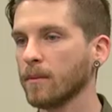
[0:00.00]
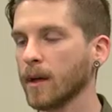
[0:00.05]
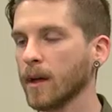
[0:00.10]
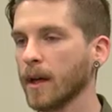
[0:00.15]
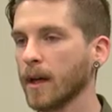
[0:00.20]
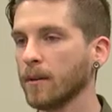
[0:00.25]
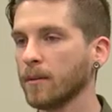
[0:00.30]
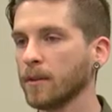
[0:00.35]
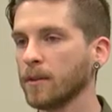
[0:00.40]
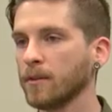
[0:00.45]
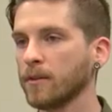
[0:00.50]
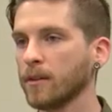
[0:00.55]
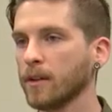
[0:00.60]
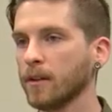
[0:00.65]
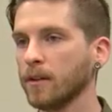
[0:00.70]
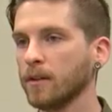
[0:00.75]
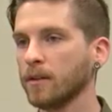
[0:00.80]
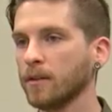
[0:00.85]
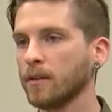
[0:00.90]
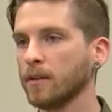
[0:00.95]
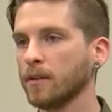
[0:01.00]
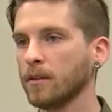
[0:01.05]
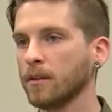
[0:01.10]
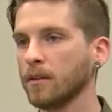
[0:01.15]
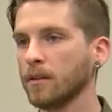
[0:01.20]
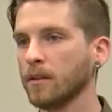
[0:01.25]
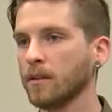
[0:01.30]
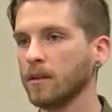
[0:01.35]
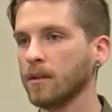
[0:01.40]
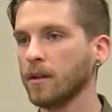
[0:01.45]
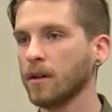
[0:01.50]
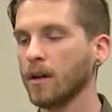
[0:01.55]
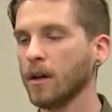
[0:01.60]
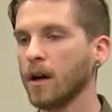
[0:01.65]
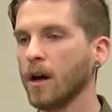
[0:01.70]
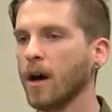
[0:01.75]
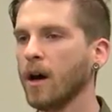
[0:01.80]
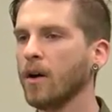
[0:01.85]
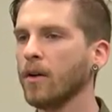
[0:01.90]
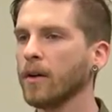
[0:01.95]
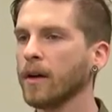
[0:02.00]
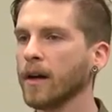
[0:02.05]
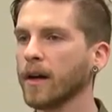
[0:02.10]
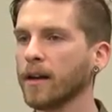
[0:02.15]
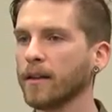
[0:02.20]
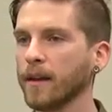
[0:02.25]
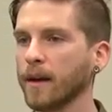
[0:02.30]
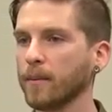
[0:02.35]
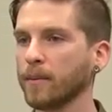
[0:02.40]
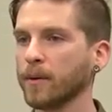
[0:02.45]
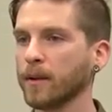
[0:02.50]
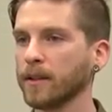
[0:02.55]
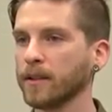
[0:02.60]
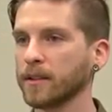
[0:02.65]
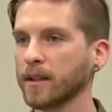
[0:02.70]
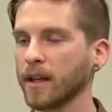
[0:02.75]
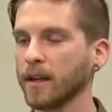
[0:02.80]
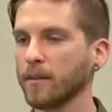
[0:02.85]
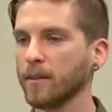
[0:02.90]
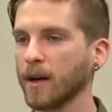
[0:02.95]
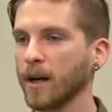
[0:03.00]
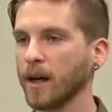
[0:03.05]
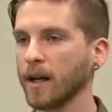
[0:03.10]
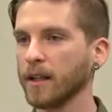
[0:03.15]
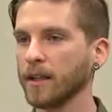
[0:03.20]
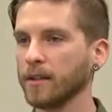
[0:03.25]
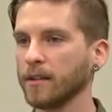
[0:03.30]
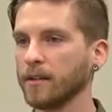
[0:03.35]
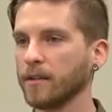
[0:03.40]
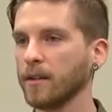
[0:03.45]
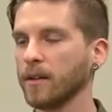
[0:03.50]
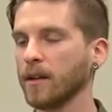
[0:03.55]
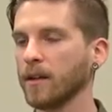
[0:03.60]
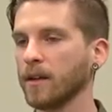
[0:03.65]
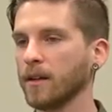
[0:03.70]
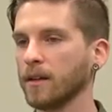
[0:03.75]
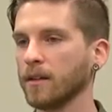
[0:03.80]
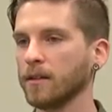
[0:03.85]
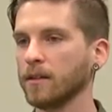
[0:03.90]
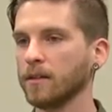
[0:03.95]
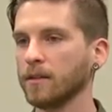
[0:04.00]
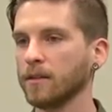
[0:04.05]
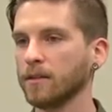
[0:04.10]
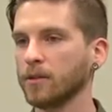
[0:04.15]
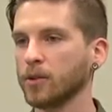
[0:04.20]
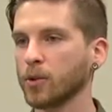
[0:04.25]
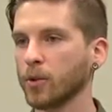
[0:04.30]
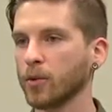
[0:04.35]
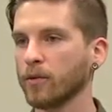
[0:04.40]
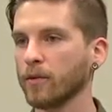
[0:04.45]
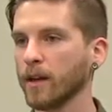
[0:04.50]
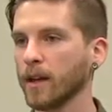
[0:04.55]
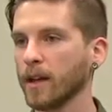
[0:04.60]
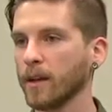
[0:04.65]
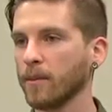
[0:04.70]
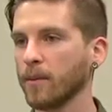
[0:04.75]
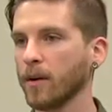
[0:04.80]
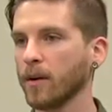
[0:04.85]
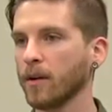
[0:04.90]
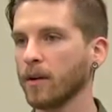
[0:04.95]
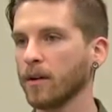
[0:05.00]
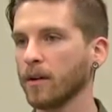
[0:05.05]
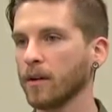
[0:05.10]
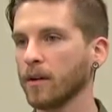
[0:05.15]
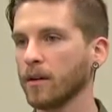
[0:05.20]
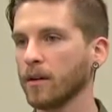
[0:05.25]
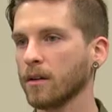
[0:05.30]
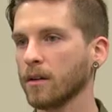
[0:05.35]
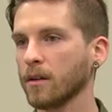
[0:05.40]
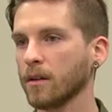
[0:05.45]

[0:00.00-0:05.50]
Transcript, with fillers: by Hammons Field. Yeah. Oh yeah, that place kind of behind uh, Jordan Valley Park.